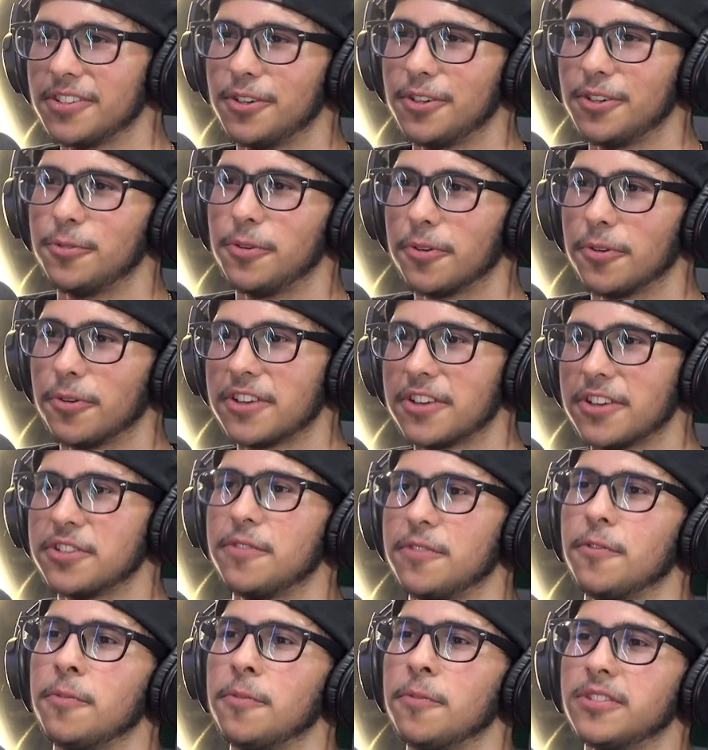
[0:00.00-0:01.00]
We were actually
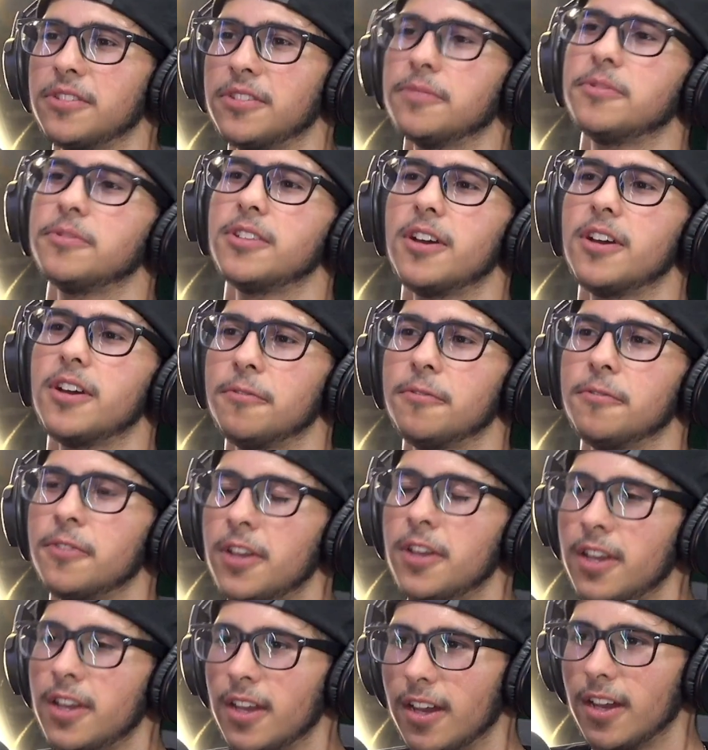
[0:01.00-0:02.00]
filming some stuff
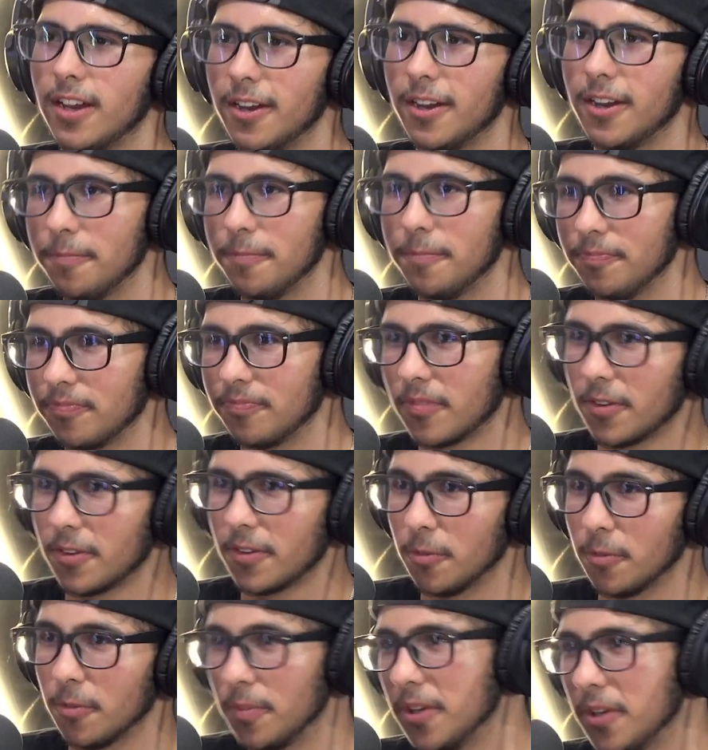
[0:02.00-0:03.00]
for
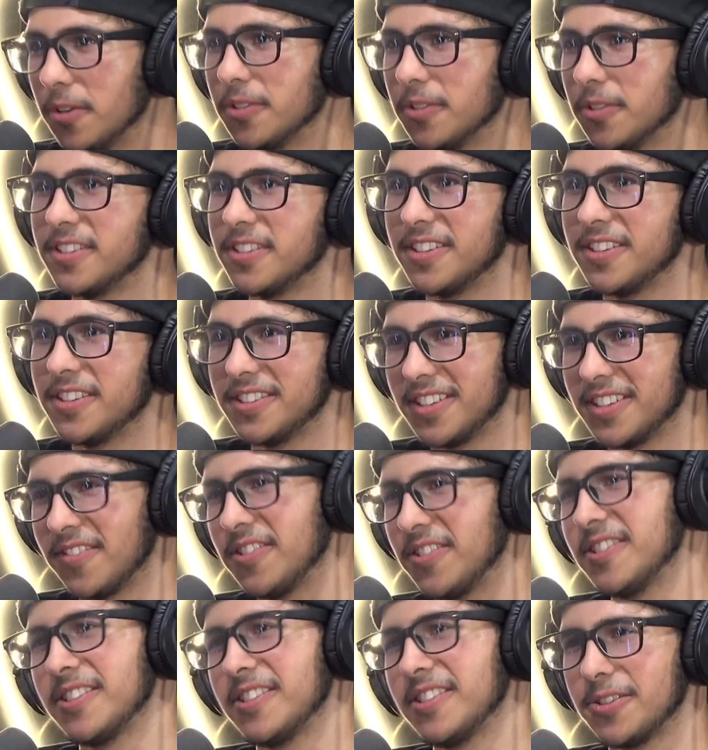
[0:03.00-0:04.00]
Mills and the
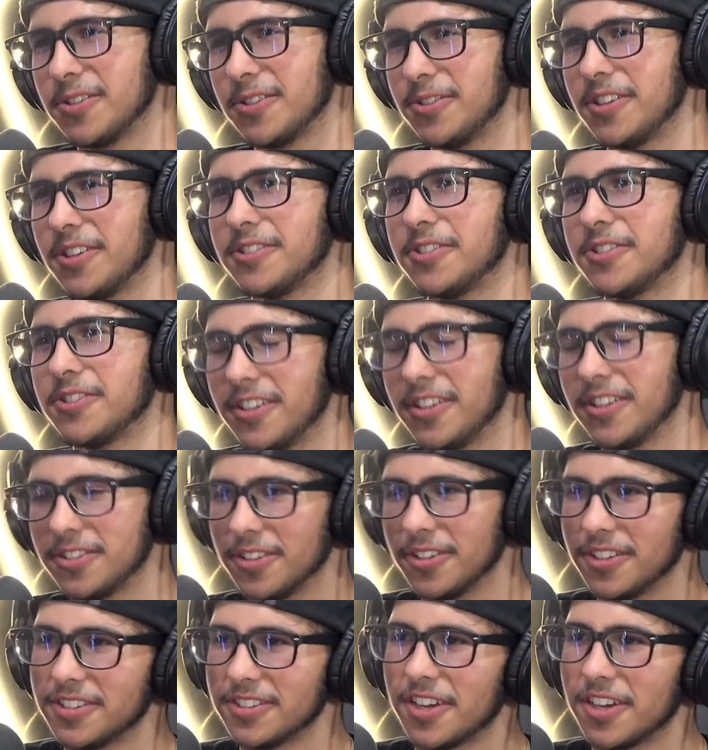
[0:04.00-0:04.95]
760 yesterday, so let's talk